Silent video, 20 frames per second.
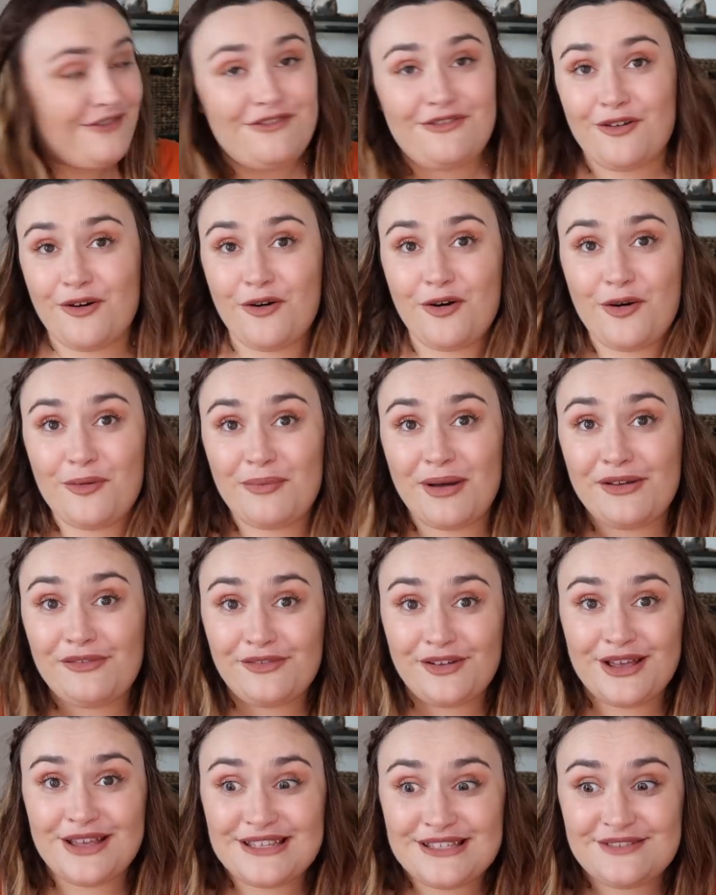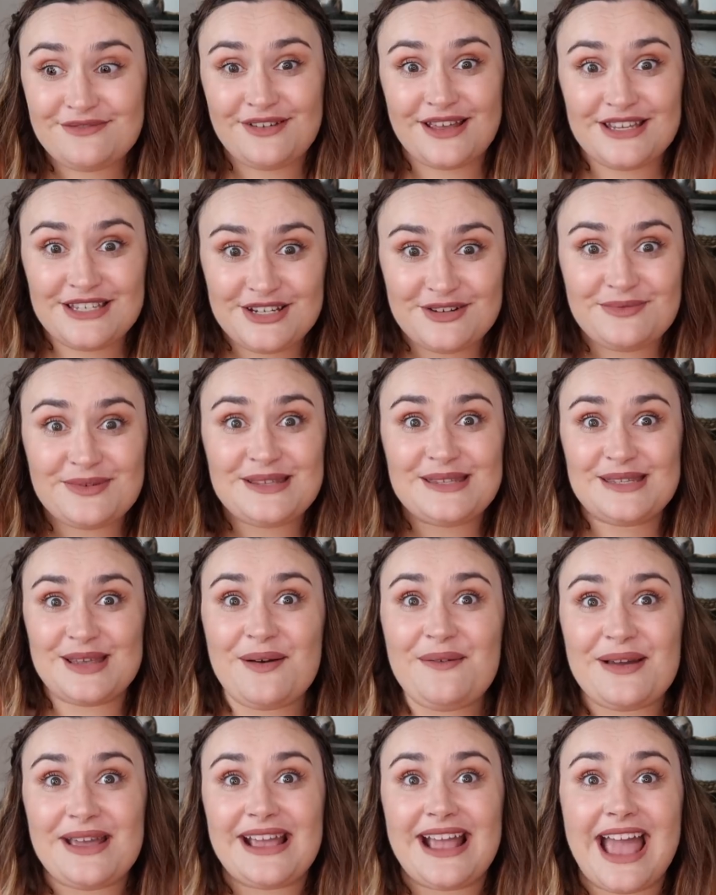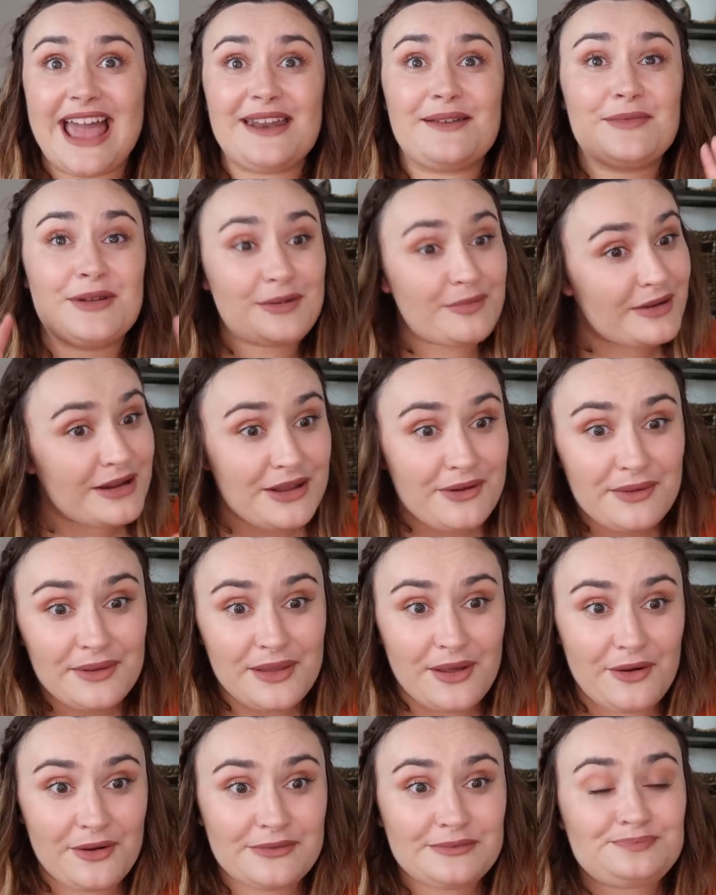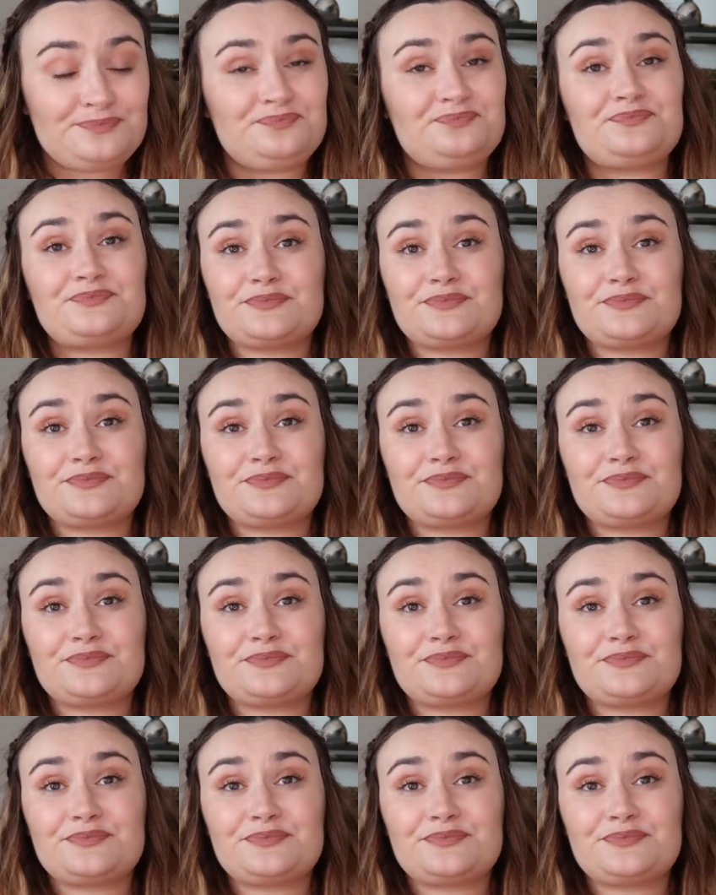for my first venture with sewing and I'm going to bring you along